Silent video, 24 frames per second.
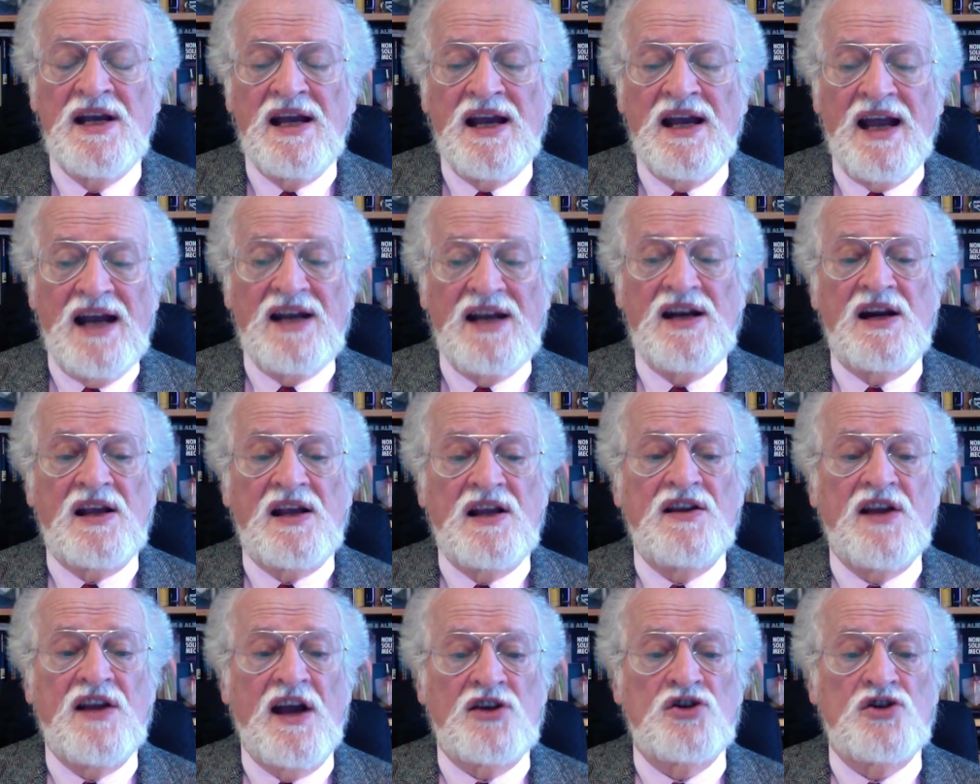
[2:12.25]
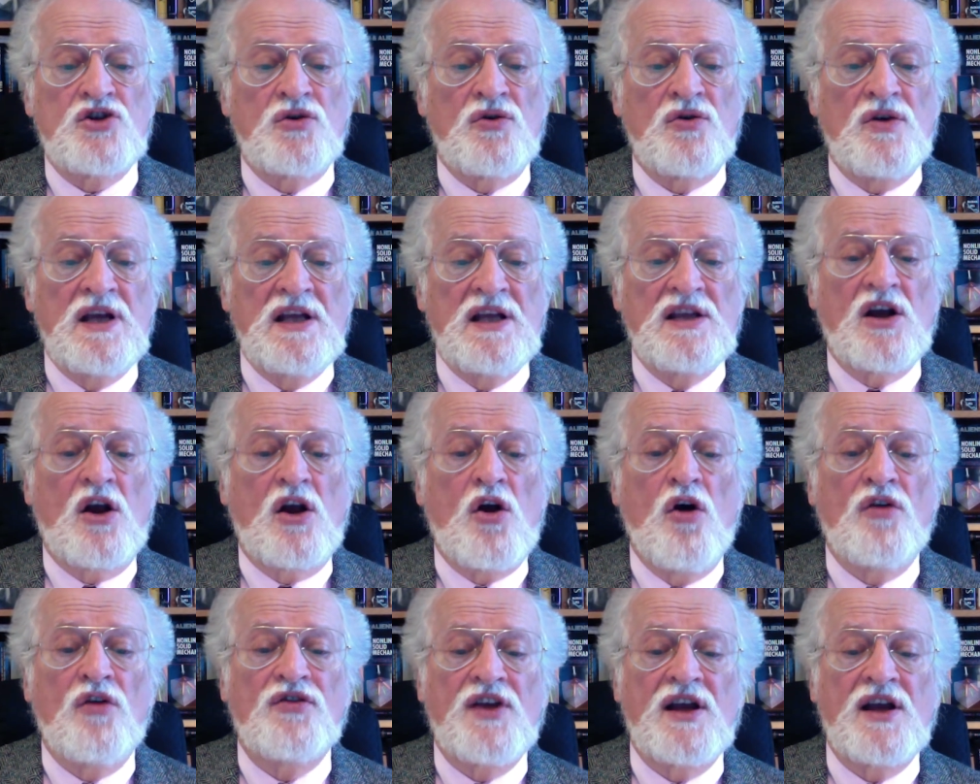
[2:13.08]
and architecture in the
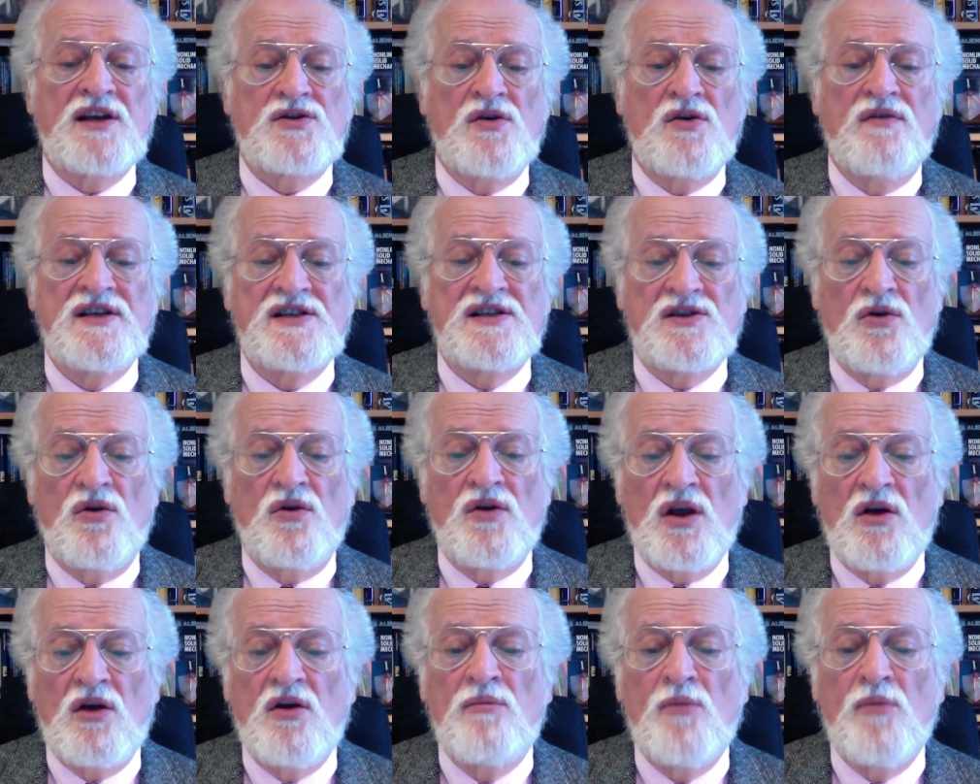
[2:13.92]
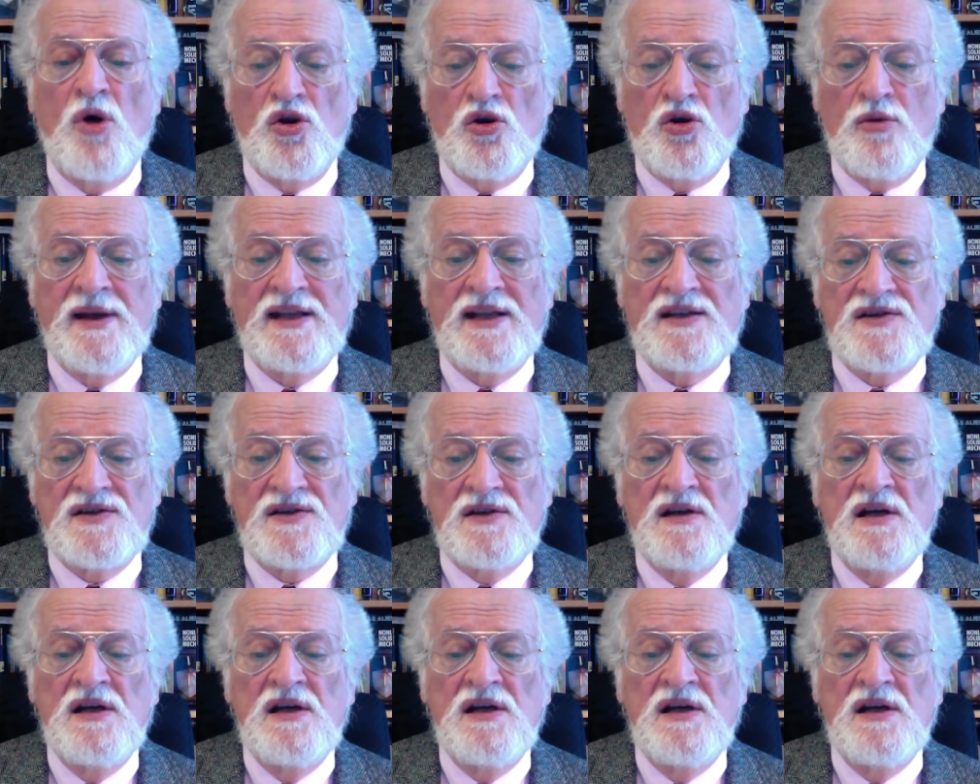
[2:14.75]
context of historical monuments.